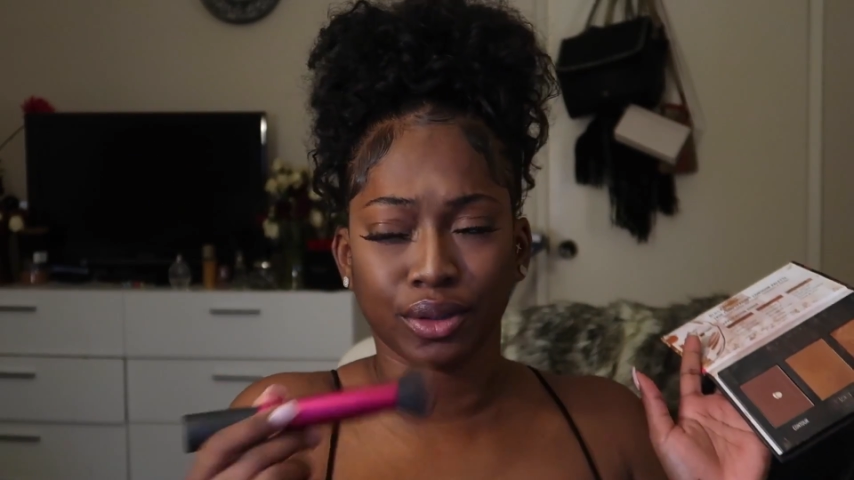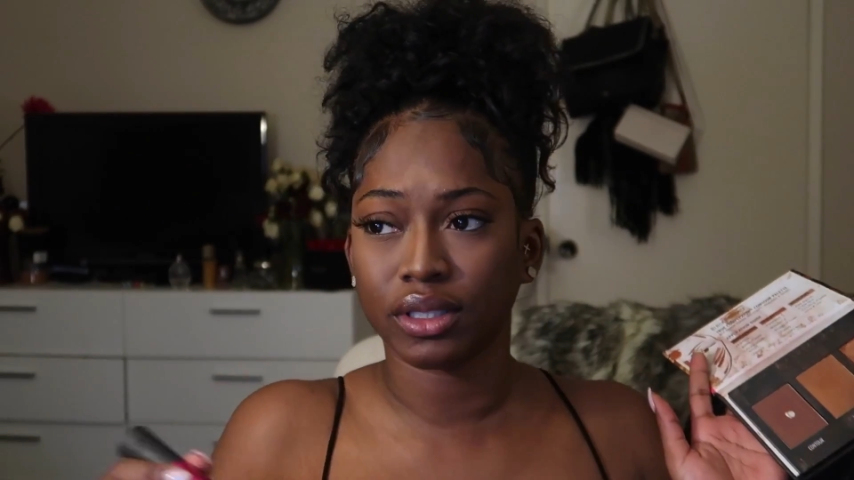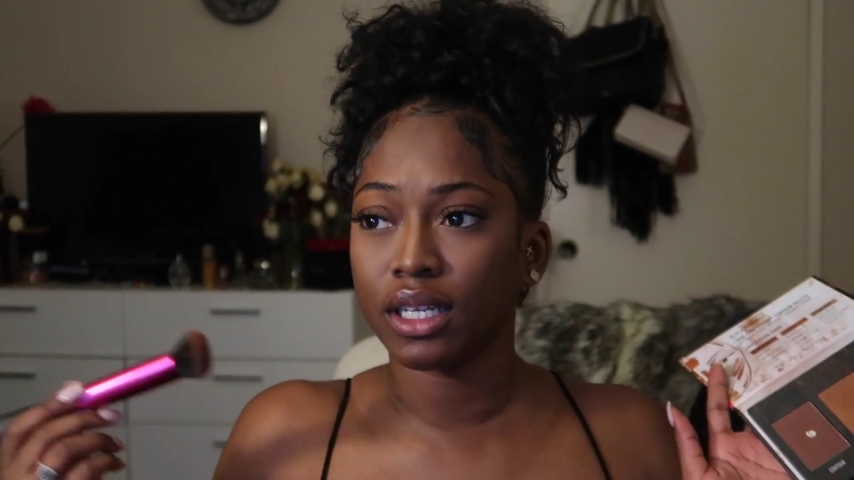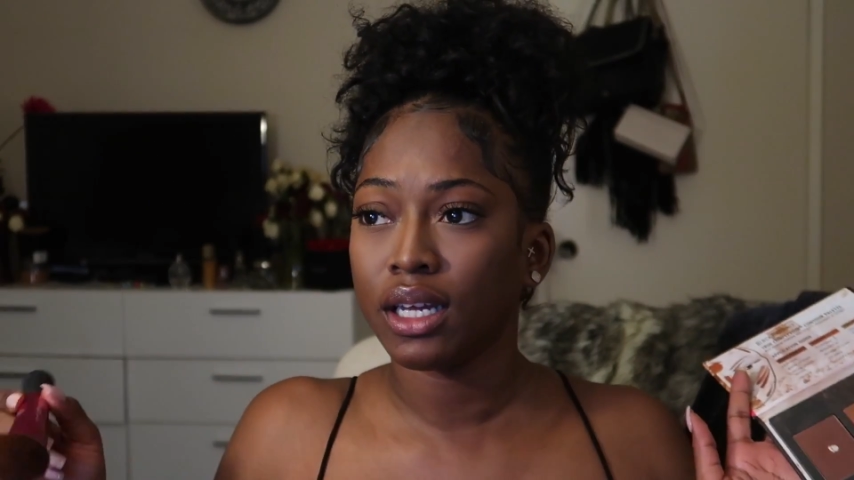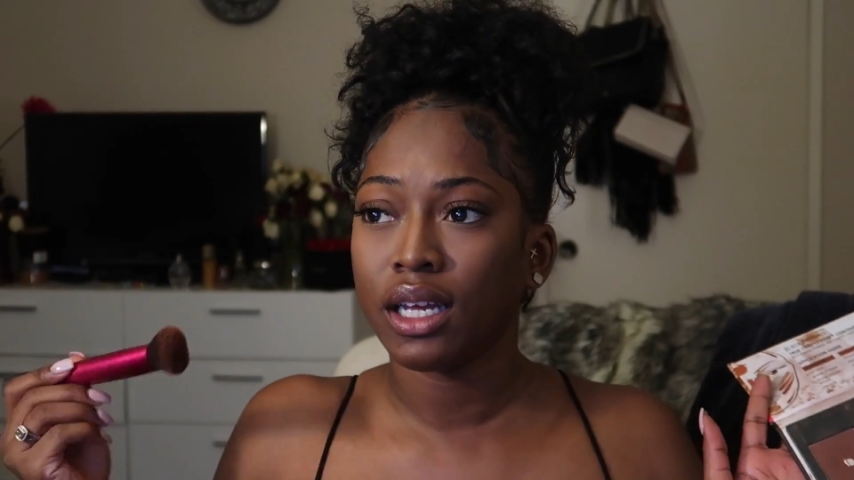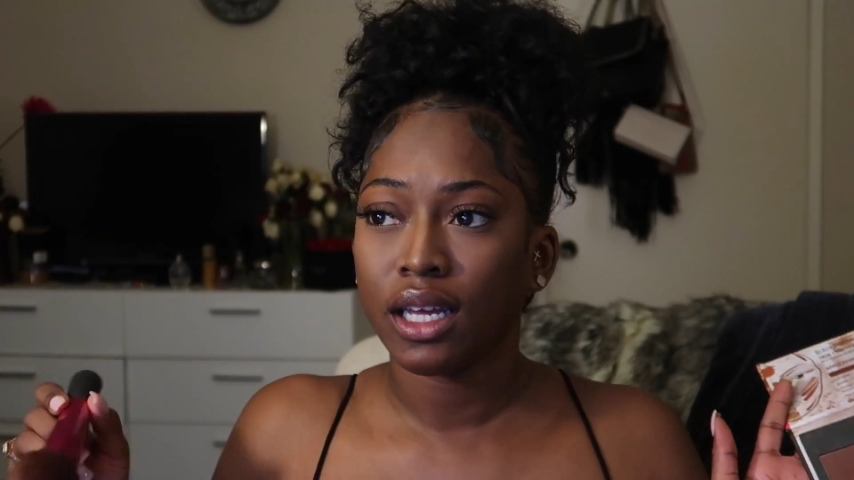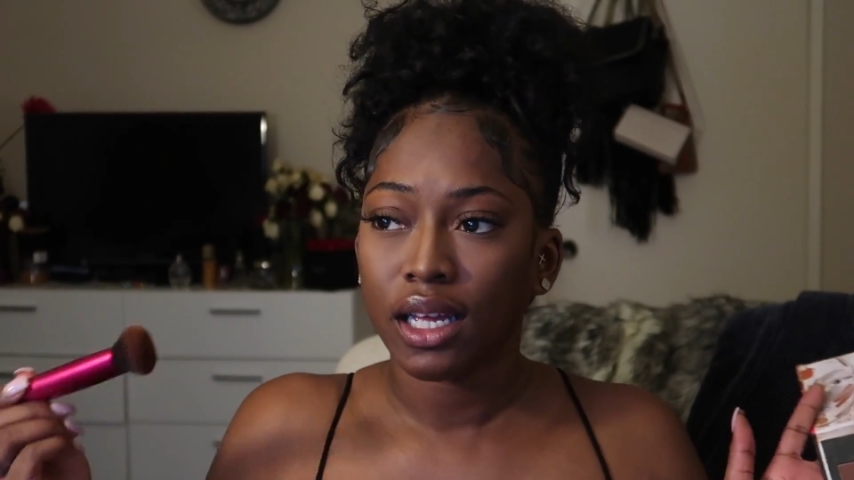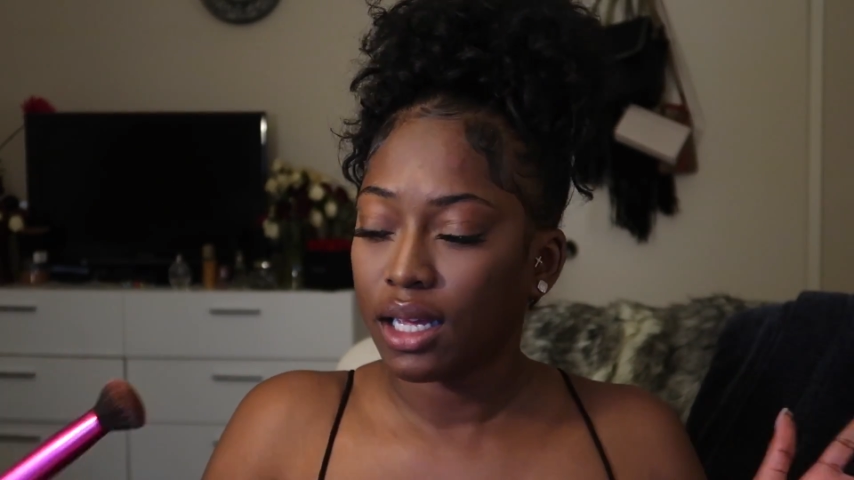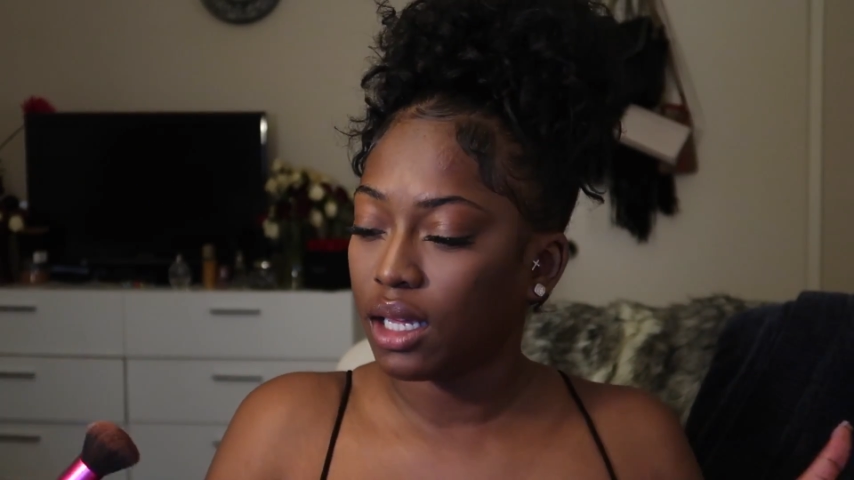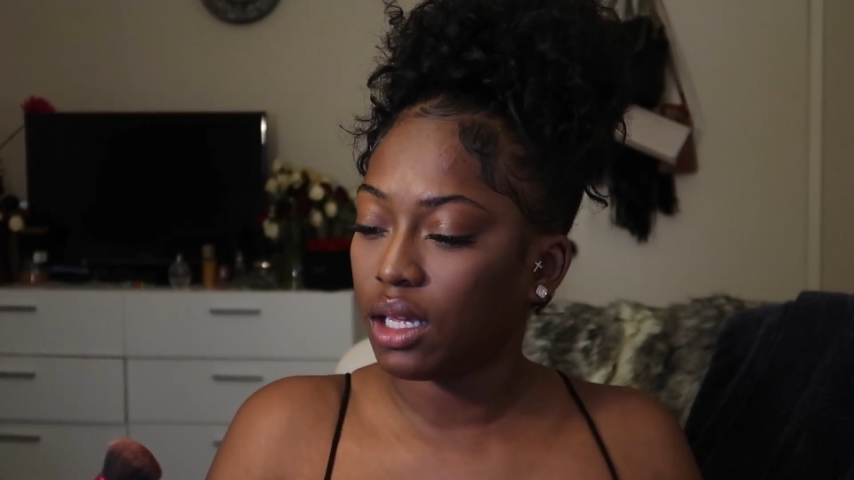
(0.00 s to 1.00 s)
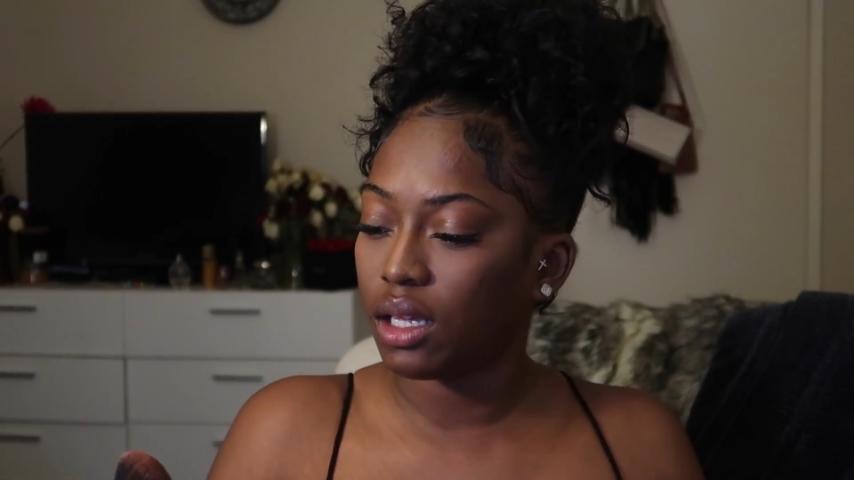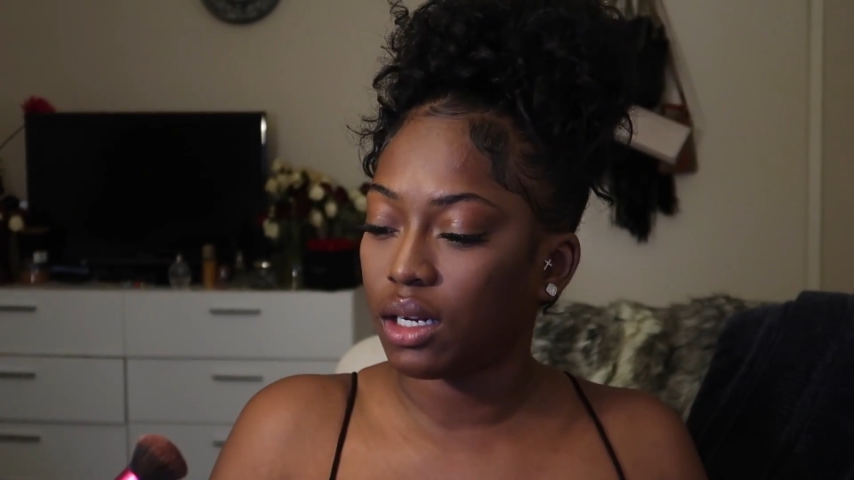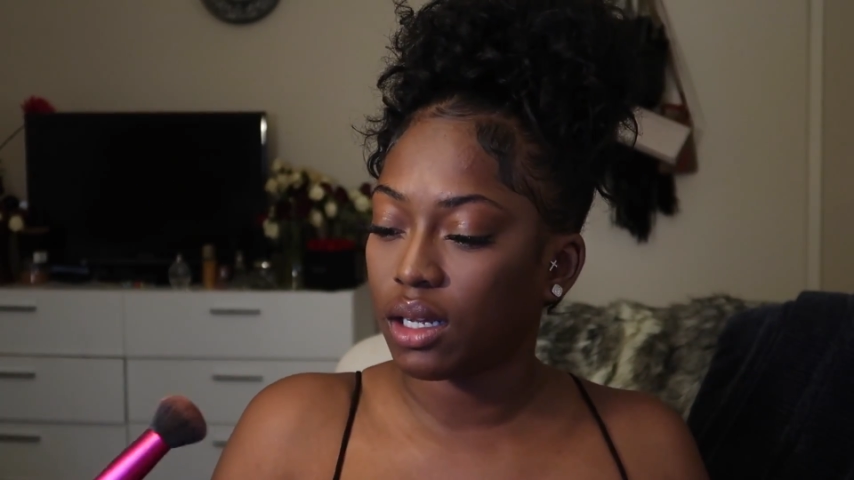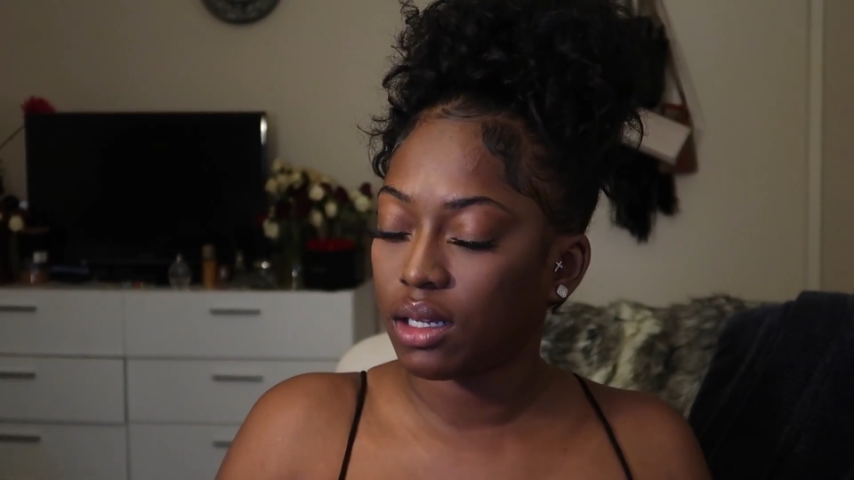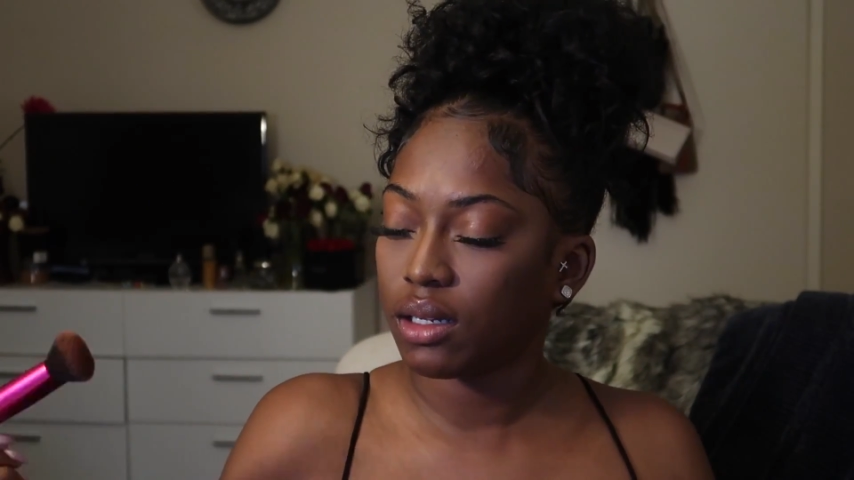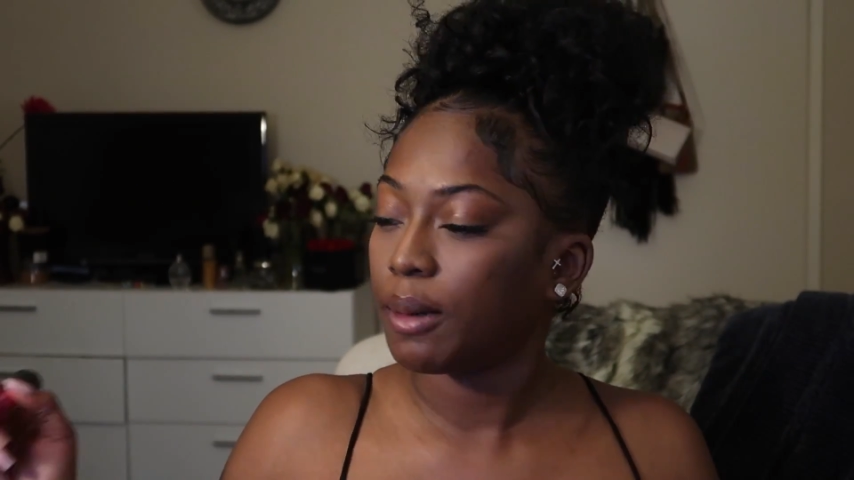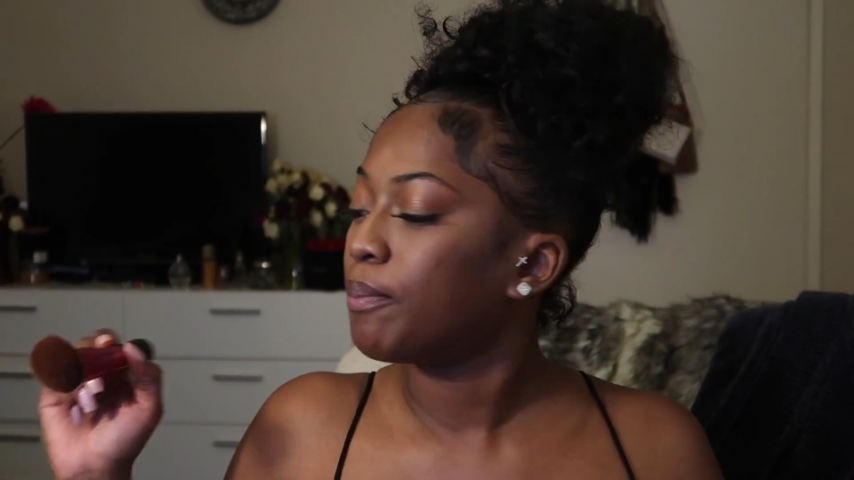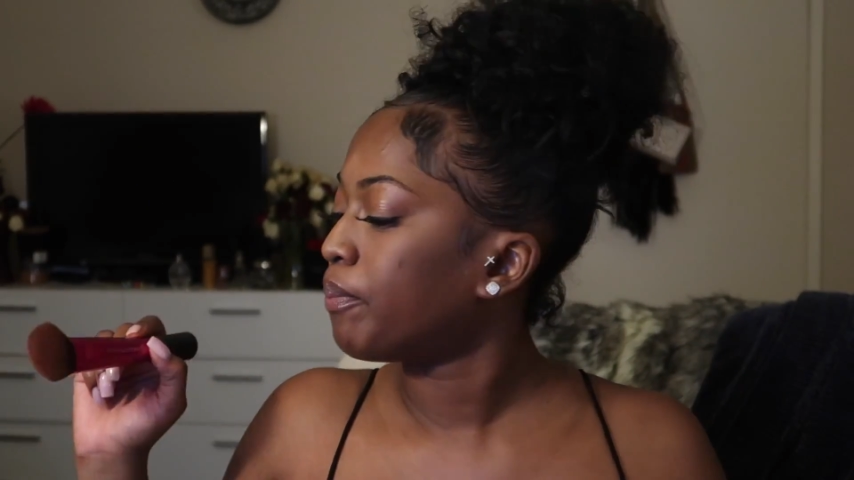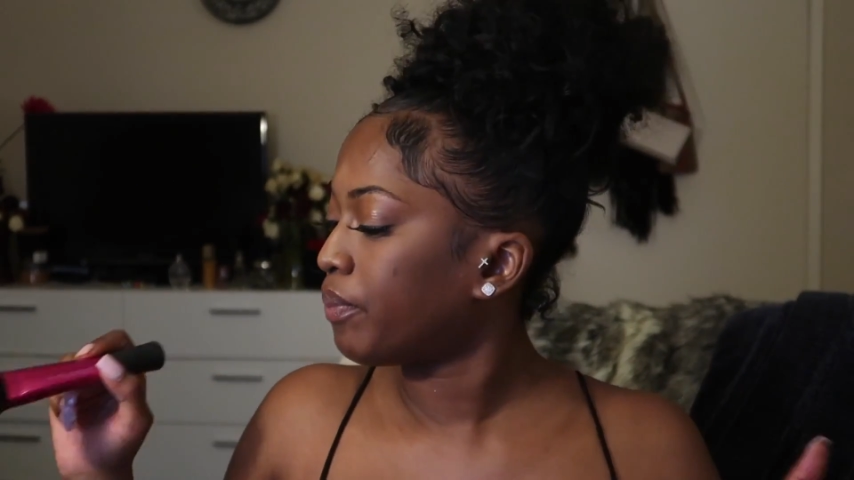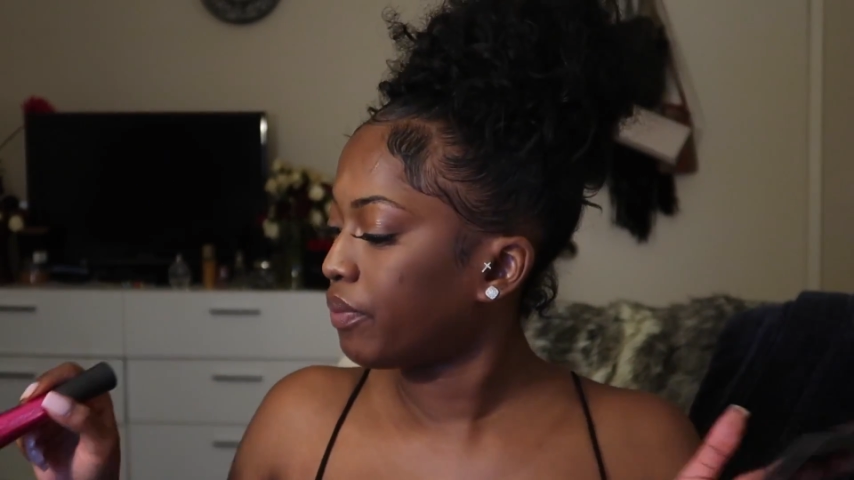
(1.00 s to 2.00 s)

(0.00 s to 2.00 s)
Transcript: use, And um